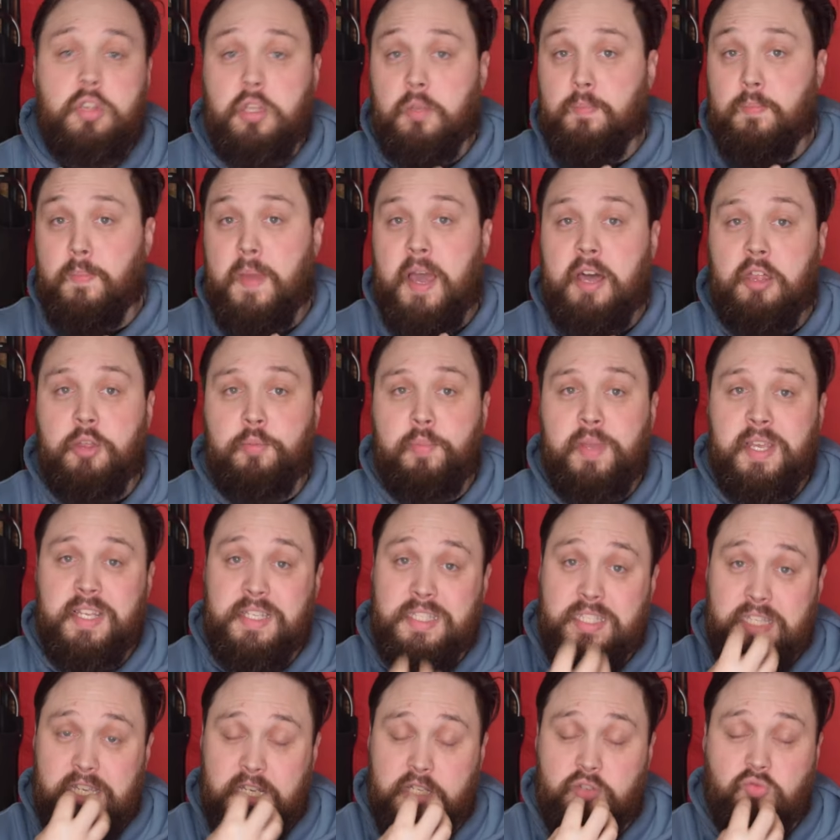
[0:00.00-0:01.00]
the mouthpiece
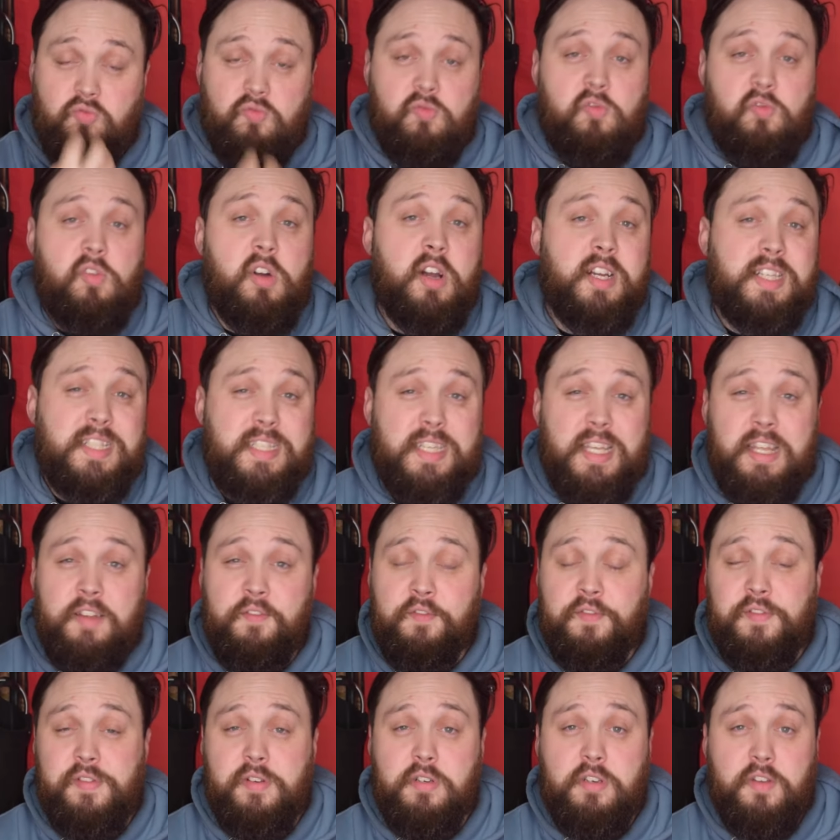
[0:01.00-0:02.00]
sits right in
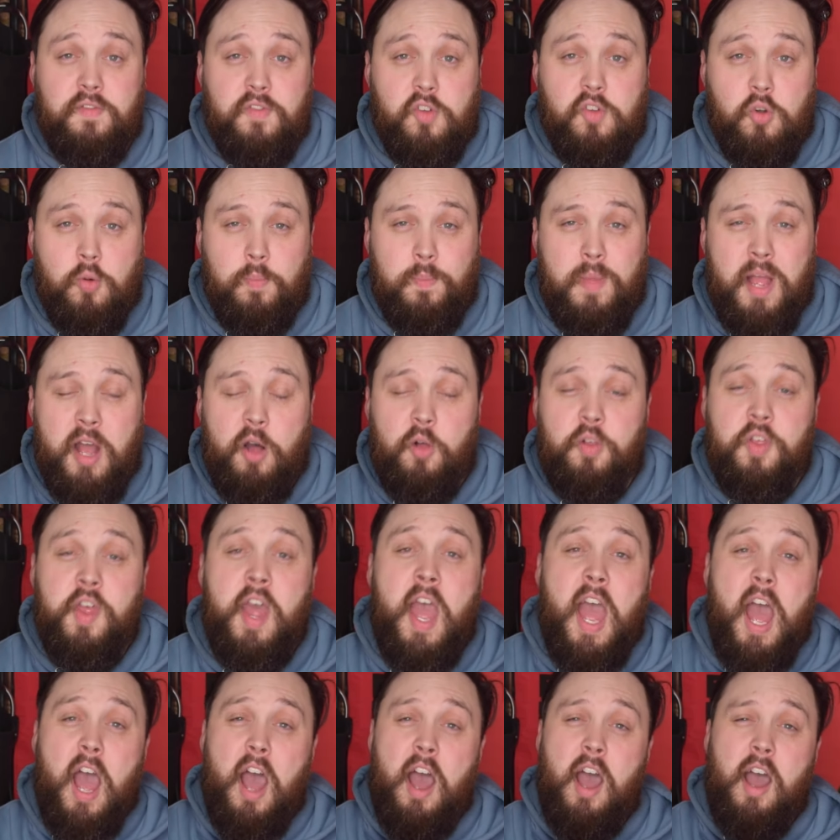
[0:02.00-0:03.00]
front of your mouth,
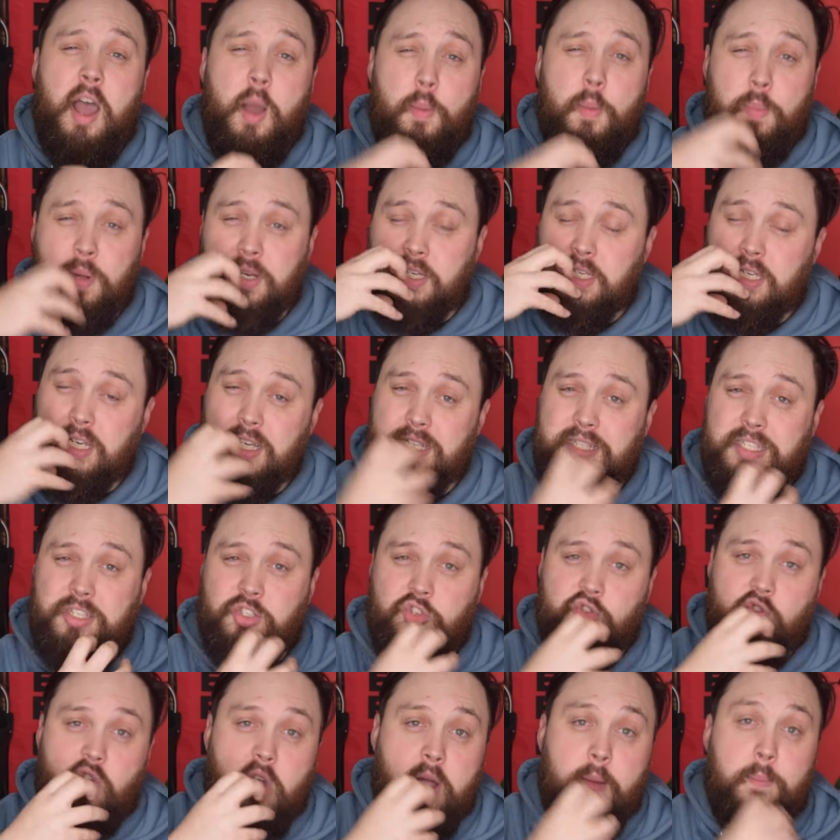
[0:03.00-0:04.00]
but doesn't
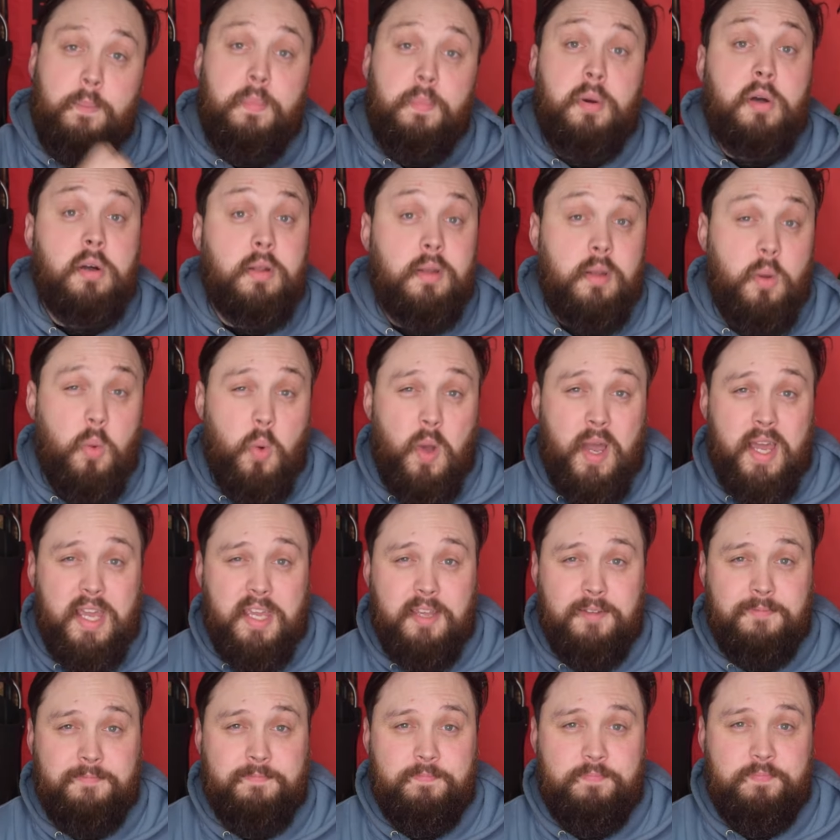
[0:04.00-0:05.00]
try and pull away.